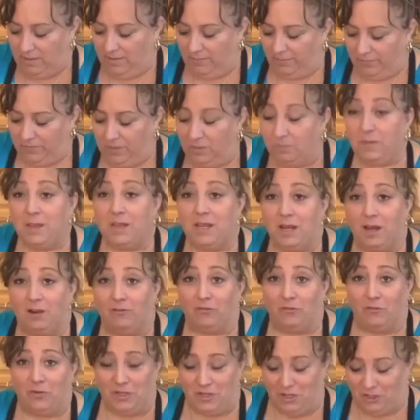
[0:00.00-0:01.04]
and be
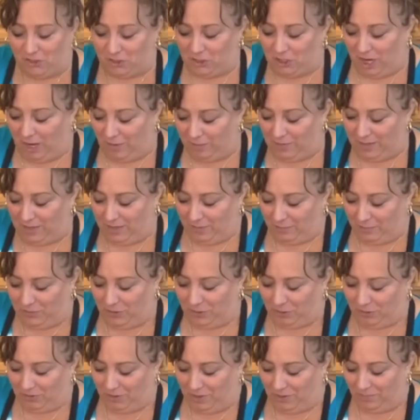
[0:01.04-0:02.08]
careful when you're chopping up
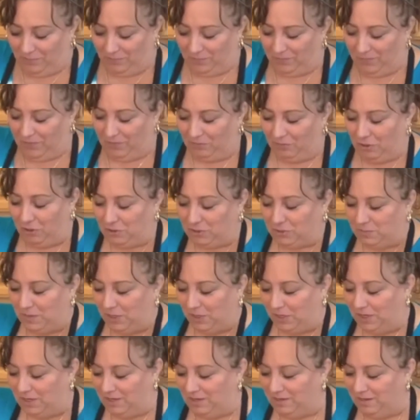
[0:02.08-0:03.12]
your
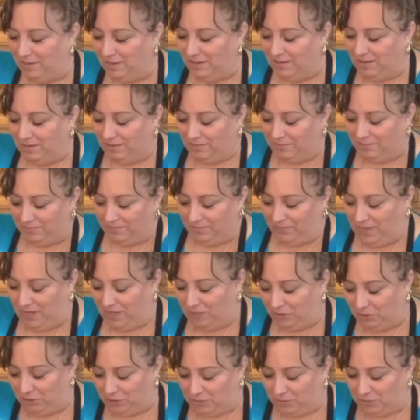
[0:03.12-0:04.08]
rosemary needles,